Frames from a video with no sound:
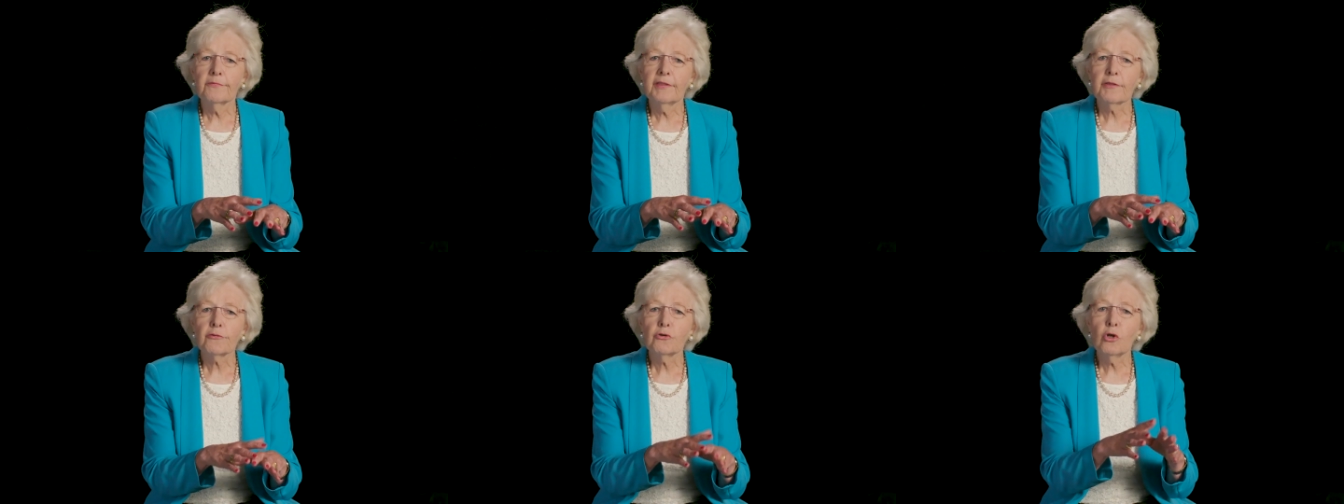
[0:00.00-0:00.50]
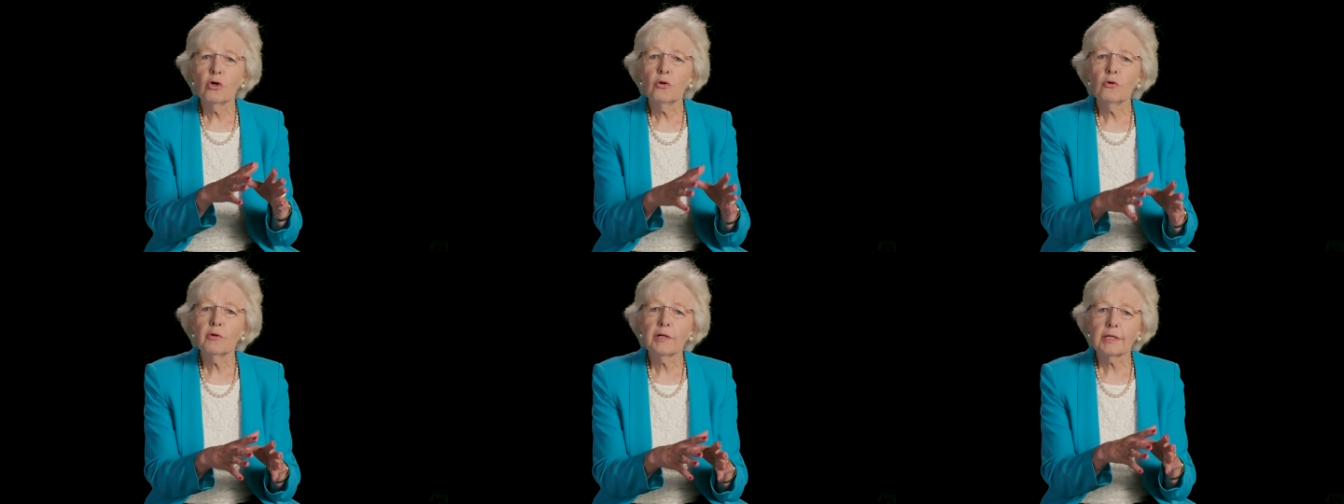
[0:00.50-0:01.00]
There's
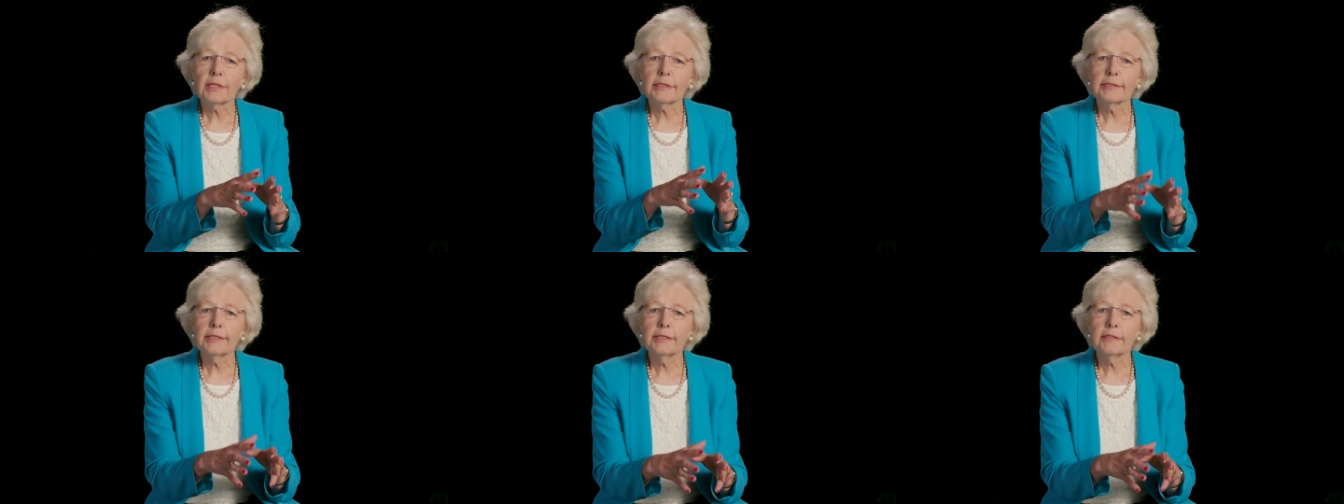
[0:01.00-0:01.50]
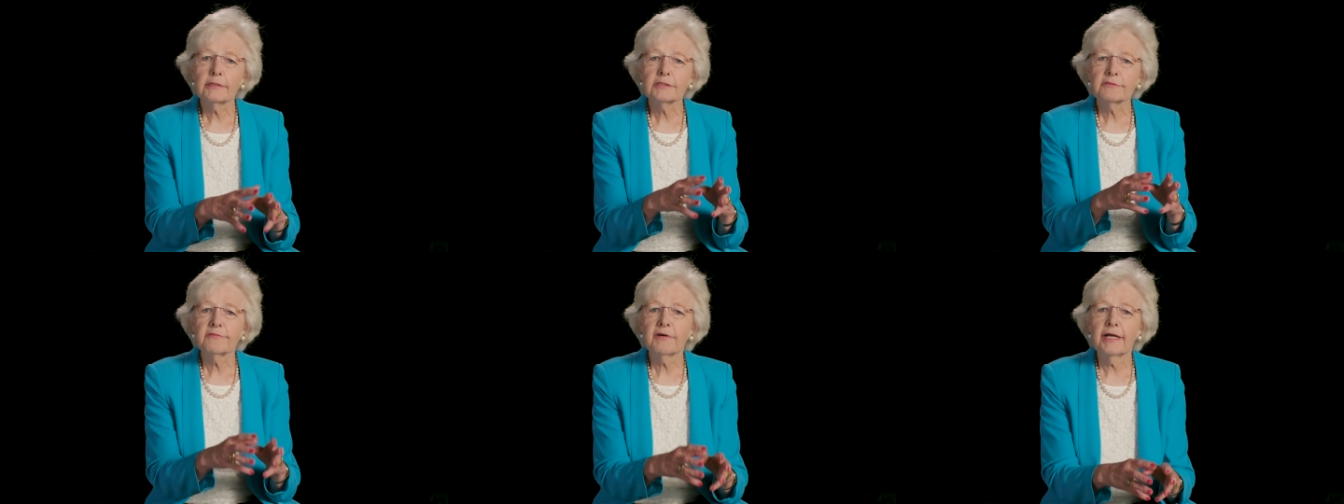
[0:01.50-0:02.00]
no clear
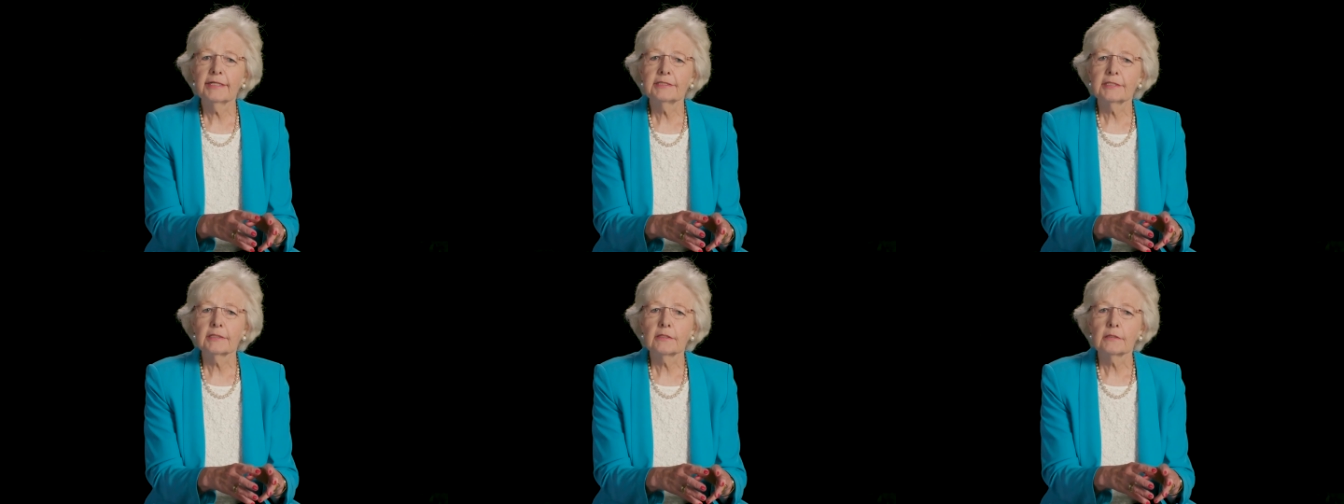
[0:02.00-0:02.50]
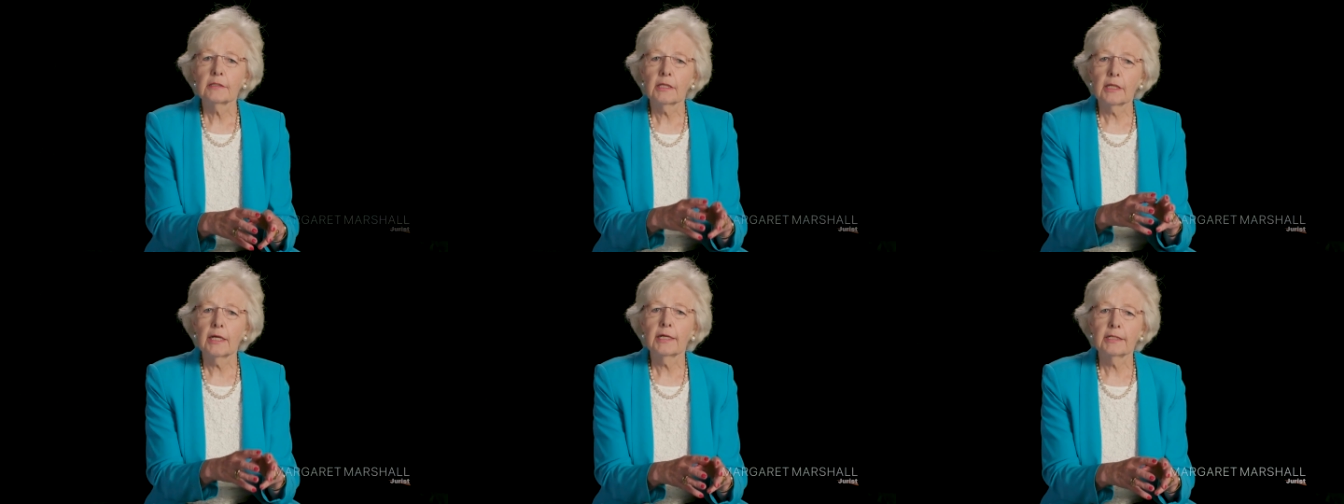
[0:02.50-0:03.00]
dividing
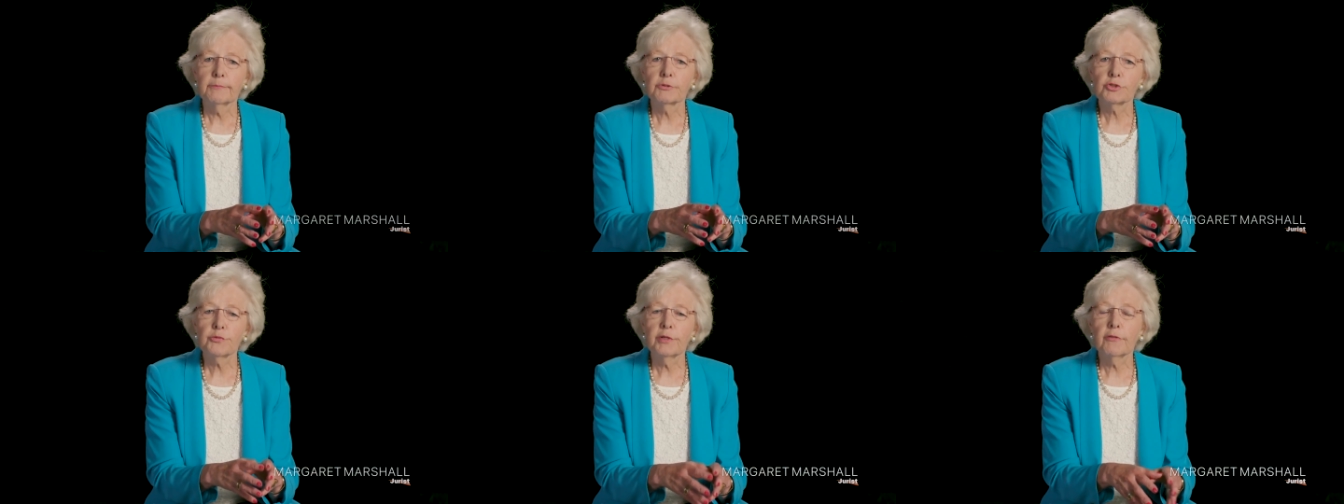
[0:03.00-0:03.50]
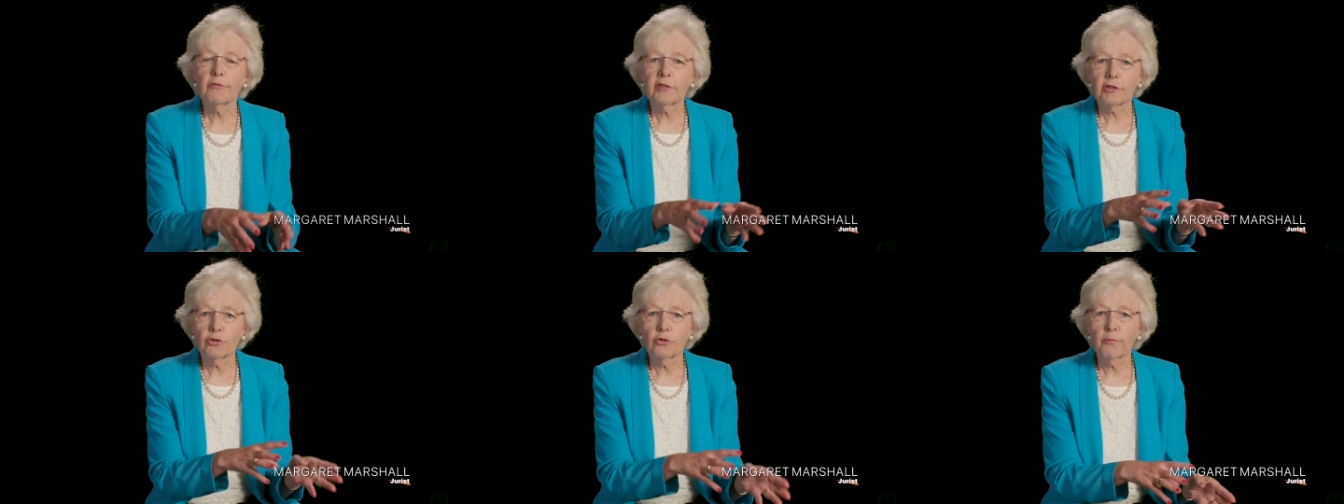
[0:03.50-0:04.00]
line between
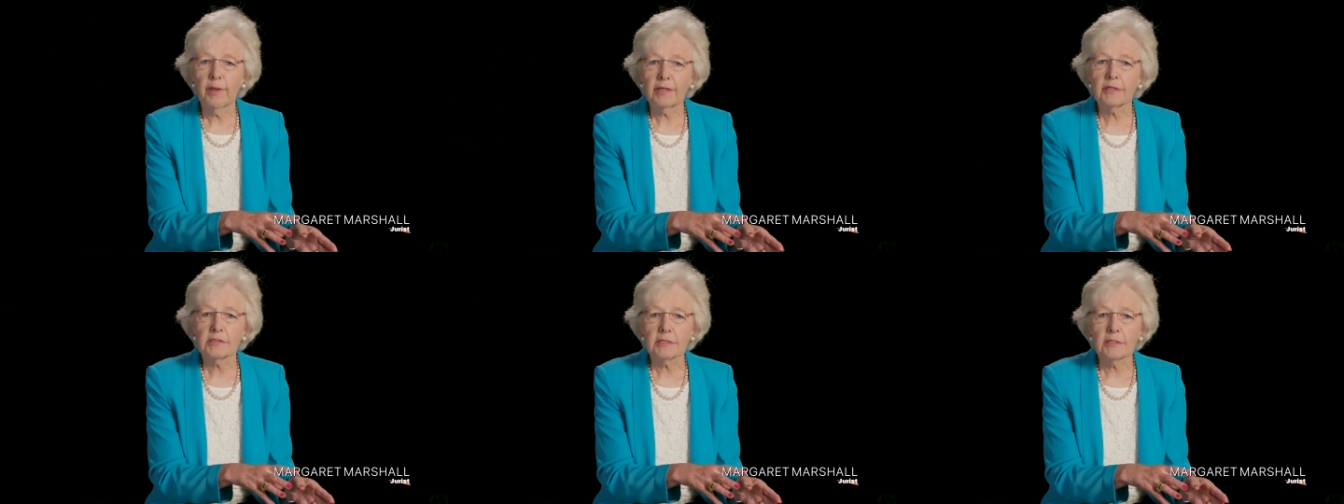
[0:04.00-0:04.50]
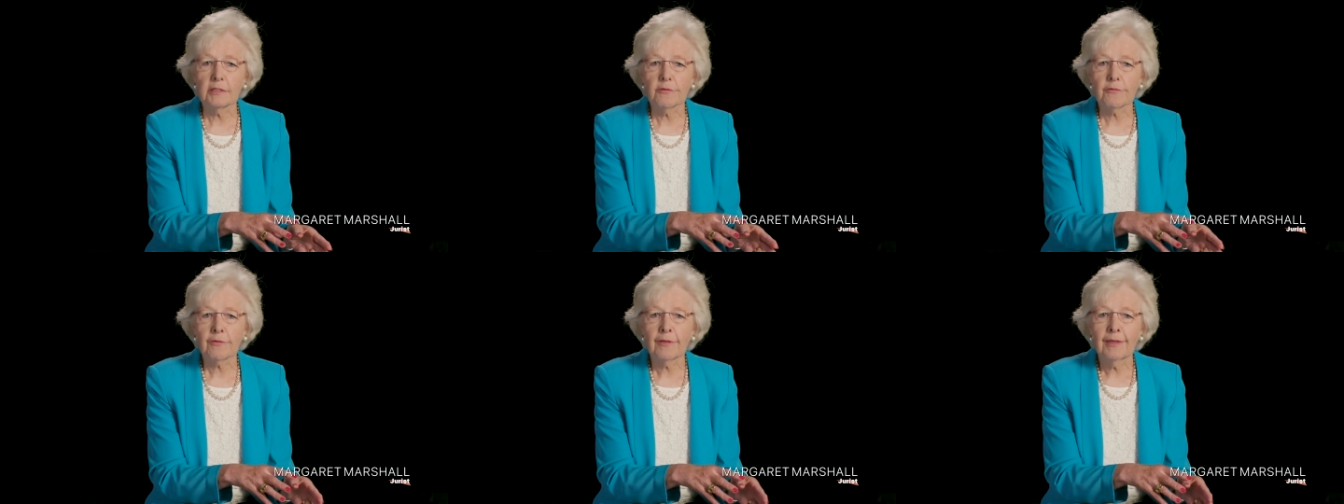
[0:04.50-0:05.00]
the
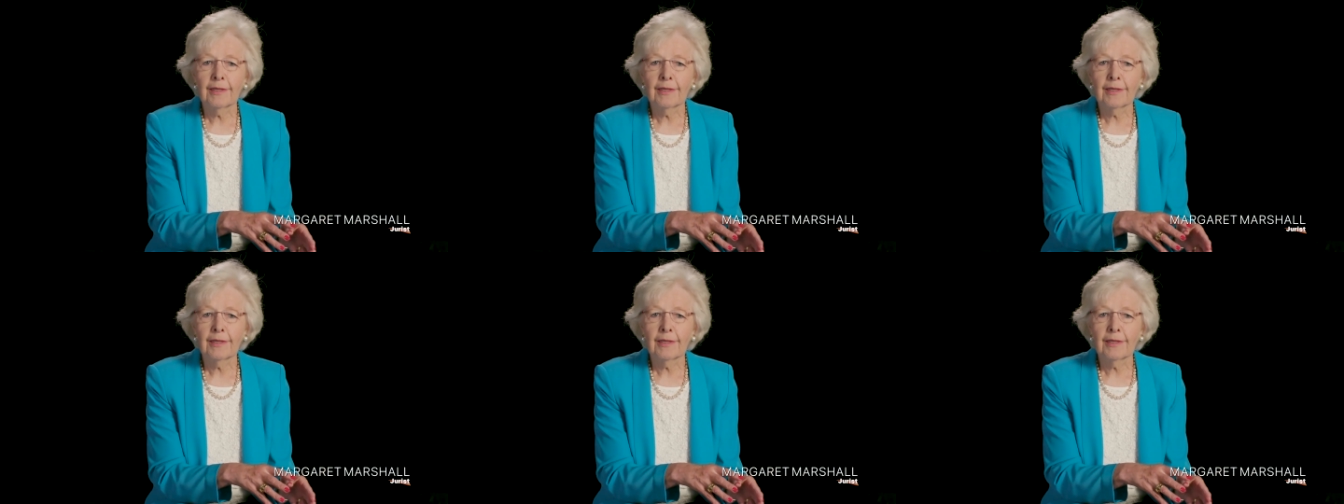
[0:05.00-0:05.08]
humanities